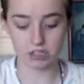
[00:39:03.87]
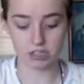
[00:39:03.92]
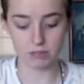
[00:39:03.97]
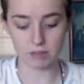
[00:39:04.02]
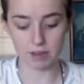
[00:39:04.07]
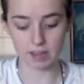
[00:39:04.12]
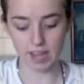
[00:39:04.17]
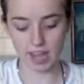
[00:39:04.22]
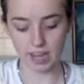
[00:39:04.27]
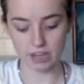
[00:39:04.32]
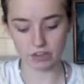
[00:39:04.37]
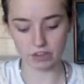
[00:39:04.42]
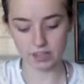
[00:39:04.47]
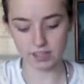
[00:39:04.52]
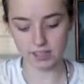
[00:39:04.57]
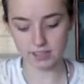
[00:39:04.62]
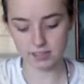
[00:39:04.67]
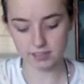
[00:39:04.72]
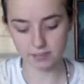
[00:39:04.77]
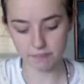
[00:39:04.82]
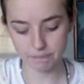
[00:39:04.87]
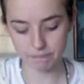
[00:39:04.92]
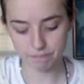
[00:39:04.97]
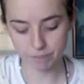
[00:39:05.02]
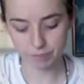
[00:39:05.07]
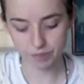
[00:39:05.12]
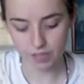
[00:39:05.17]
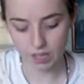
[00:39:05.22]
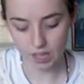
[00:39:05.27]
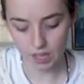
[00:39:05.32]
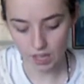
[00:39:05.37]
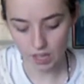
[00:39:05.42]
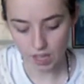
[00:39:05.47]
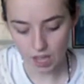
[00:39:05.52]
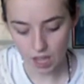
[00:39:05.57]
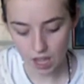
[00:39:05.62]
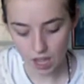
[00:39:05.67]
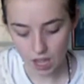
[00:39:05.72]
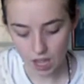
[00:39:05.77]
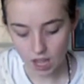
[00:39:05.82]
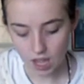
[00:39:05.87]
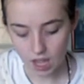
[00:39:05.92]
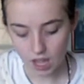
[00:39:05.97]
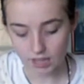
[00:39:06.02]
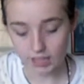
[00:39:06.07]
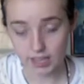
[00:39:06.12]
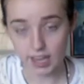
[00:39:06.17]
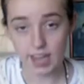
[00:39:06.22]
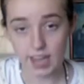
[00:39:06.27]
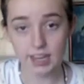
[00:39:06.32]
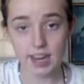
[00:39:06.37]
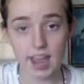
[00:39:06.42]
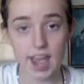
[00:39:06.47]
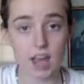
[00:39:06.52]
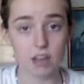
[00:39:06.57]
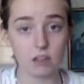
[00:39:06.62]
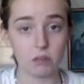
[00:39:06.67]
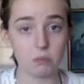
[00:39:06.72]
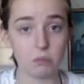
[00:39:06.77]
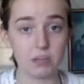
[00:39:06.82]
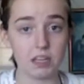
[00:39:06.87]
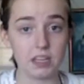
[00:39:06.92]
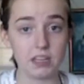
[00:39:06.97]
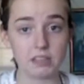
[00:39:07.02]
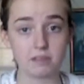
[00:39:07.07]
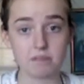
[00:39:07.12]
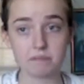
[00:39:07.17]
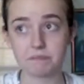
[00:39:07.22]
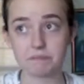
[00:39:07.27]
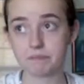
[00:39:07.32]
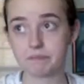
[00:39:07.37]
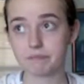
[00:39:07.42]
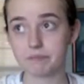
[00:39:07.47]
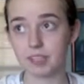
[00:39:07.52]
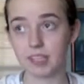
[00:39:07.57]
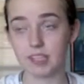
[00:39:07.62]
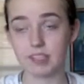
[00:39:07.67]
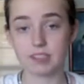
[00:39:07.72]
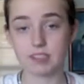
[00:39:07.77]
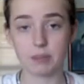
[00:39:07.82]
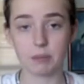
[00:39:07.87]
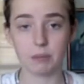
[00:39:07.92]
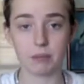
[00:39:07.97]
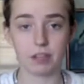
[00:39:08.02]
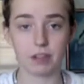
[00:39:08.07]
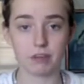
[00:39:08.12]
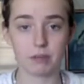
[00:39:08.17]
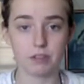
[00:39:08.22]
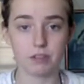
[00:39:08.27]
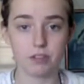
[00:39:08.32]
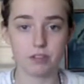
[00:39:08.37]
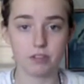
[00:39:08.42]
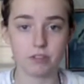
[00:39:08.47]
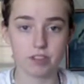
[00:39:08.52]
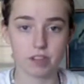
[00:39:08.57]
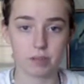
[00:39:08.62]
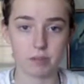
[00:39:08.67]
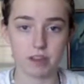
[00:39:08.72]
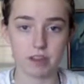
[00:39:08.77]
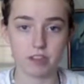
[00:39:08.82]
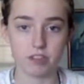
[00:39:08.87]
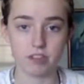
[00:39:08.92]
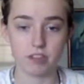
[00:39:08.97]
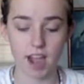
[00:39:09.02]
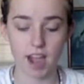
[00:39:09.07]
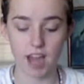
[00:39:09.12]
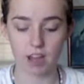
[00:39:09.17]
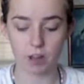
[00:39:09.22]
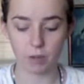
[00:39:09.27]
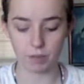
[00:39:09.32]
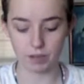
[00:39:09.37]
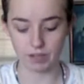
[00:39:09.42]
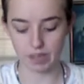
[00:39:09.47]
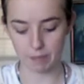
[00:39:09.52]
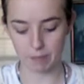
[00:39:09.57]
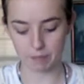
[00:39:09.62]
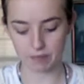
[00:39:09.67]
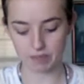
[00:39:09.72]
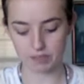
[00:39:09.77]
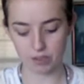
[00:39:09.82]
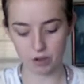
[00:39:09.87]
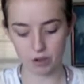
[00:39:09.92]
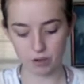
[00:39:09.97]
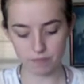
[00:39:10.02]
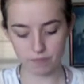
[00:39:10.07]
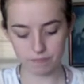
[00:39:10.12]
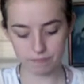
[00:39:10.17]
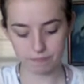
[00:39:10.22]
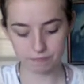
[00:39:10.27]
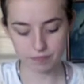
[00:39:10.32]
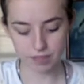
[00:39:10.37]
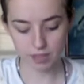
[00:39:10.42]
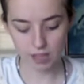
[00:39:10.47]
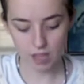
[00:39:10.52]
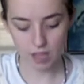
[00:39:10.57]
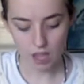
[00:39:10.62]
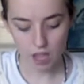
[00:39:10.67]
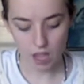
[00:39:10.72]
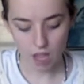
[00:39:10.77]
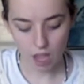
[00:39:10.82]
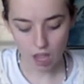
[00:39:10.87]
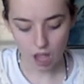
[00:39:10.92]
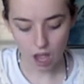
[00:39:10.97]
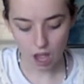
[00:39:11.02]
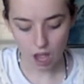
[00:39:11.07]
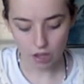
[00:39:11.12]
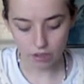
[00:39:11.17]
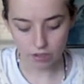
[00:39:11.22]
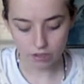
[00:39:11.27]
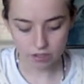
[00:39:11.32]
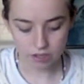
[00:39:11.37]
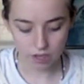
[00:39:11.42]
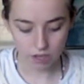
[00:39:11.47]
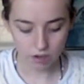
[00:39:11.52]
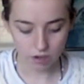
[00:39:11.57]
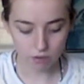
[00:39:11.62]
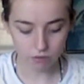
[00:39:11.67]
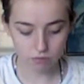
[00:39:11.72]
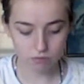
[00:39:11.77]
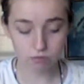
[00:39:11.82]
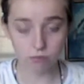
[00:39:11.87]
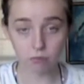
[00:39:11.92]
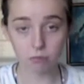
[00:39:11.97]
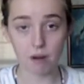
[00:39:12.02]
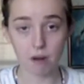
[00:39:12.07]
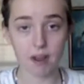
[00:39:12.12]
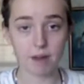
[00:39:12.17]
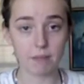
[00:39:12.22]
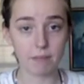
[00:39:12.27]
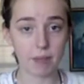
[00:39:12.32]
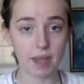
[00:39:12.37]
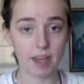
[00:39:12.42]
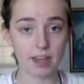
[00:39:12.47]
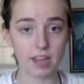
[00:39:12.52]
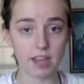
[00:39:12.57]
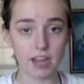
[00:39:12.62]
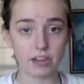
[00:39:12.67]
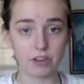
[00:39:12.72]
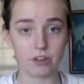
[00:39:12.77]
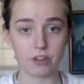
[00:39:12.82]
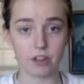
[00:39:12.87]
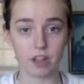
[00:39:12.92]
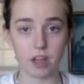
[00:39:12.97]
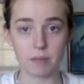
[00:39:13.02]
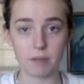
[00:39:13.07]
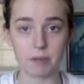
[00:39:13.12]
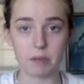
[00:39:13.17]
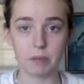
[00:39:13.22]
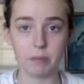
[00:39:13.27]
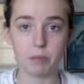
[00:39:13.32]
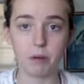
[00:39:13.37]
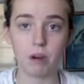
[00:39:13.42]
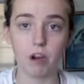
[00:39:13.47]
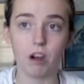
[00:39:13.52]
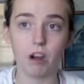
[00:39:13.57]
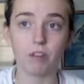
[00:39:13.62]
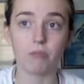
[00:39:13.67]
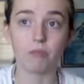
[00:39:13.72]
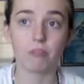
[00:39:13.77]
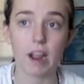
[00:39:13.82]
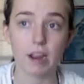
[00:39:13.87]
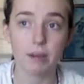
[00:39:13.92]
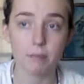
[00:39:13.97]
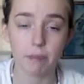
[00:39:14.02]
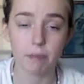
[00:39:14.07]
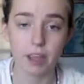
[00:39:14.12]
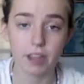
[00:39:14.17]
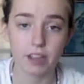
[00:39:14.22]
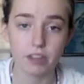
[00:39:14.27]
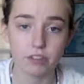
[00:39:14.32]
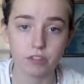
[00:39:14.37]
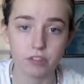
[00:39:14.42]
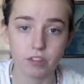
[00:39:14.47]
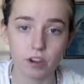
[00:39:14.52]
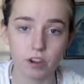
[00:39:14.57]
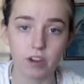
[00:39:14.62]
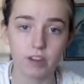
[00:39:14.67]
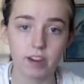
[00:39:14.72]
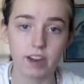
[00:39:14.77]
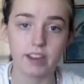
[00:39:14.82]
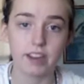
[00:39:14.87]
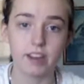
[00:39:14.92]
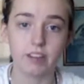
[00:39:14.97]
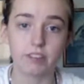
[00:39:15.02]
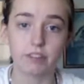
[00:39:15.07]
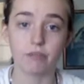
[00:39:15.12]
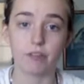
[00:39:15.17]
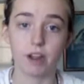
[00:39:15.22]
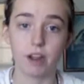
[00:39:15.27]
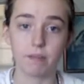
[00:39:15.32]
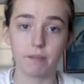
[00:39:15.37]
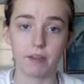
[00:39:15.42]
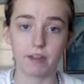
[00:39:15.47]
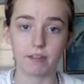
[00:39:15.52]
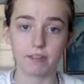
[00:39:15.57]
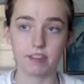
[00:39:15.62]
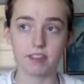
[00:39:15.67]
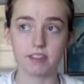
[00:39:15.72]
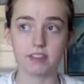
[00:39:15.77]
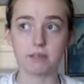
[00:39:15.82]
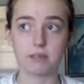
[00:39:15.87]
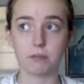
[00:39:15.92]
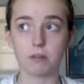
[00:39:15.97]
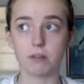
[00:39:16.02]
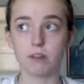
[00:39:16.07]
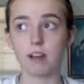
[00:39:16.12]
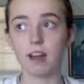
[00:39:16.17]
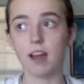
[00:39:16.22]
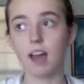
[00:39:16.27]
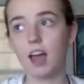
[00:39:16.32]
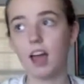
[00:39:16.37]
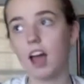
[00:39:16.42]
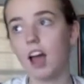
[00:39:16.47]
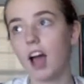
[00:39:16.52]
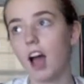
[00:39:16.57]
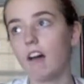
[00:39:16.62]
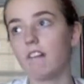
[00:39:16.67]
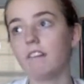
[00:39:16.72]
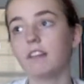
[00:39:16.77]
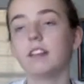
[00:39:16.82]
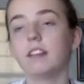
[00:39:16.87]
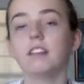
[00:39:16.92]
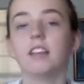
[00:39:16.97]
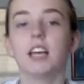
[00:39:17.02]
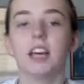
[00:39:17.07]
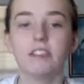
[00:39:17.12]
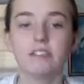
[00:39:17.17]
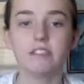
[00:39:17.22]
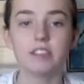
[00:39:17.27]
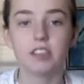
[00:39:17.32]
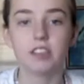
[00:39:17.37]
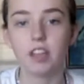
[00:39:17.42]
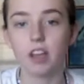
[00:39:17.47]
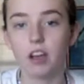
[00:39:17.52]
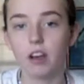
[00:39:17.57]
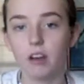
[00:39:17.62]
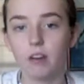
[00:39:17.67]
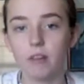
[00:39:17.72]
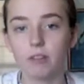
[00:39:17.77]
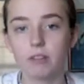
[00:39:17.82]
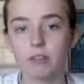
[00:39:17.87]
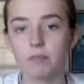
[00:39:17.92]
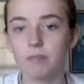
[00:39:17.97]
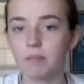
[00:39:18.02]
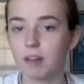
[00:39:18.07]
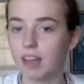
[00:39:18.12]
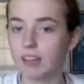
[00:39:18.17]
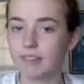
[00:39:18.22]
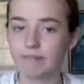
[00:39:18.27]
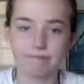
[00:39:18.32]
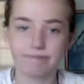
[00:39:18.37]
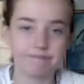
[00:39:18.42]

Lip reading: you my address. Again, Halloween is coming up soon, so I might do a Halloween episode. Also, Rhinebeck. I know a lot of people are in Rhinebeck, New York right now at the Rhinebeck Festival. I would love to go, but,